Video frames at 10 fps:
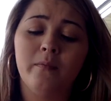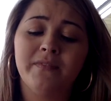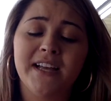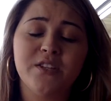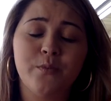
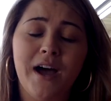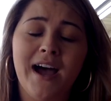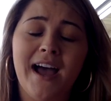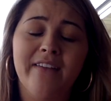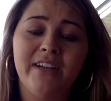that's why
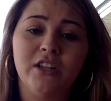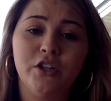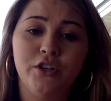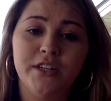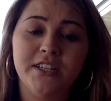I have
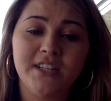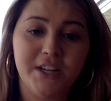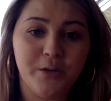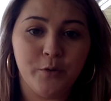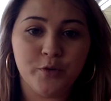included study
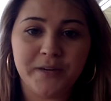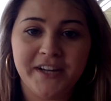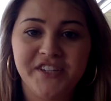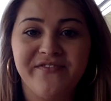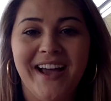your
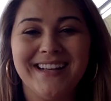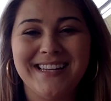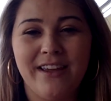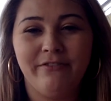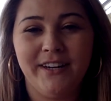multiplication facts
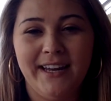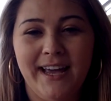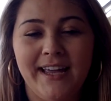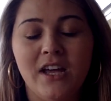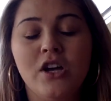every day.